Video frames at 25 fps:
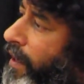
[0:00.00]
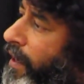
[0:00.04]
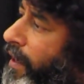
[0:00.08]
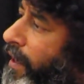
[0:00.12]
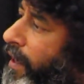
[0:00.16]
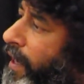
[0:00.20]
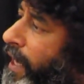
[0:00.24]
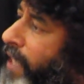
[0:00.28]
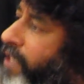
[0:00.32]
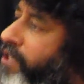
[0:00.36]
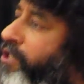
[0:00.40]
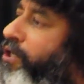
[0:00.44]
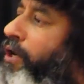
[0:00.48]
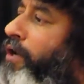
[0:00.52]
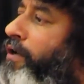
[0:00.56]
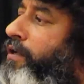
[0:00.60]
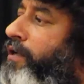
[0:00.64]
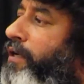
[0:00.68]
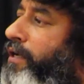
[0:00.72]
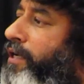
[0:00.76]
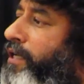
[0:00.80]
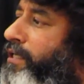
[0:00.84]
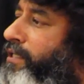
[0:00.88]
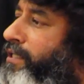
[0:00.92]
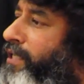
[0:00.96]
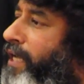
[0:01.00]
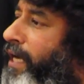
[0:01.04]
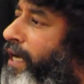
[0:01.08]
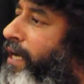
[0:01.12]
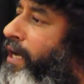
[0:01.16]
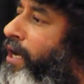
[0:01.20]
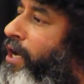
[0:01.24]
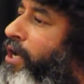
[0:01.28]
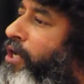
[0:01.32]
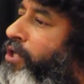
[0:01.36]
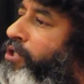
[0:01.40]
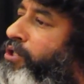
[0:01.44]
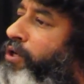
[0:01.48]
And Socrates said,
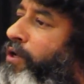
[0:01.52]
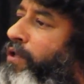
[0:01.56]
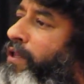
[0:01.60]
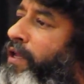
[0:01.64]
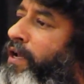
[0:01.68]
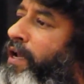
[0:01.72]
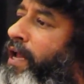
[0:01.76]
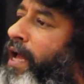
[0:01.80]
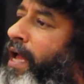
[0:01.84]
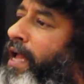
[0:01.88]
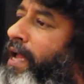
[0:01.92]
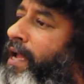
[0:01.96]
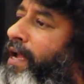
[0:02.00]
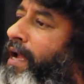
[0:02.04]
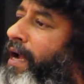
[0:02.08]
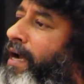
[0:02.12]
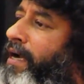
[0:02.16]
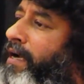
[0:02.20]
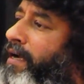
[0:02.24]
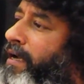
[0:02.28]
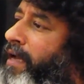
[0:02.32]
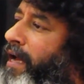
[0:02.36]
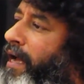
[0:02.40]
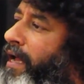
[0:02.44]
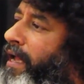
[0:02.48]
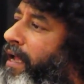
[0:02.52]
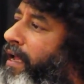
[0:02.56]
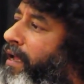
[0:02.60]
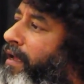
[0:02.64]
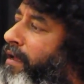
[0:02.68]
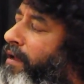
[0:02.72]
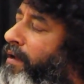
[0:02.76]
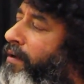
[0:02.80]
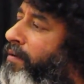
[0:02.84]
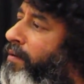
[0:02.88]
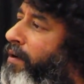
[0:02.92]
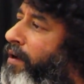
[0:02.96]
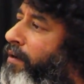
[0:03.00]
"So that I can die
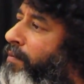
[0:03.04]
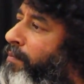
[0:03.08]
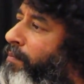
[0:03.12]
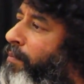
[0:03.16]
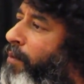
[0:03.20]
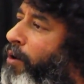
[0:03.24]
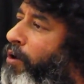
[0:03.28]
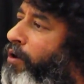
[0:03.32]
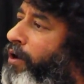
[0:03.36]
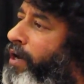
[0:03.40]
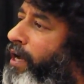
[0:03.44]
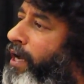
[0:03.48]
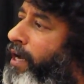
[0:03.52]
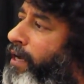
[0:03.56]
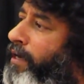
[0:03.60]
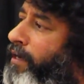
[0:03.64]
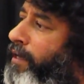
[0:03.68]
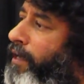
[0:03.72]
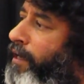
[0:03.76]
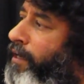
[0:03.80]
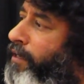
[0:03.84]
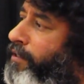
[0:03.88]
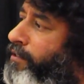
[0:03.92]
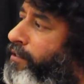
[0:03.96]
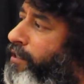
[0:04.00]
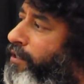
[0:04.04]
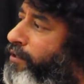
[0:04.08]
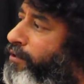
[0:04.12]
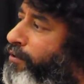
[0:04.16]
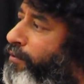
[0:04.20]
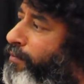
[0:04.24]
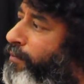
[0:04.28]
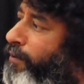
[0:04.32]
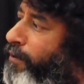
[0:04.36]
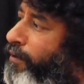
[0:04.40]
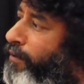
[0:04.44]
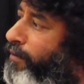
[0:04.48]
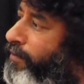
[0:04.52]
more intelligent
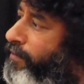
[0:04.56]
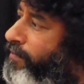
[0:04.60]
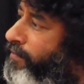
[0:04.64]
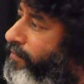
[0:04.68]
tomorrow."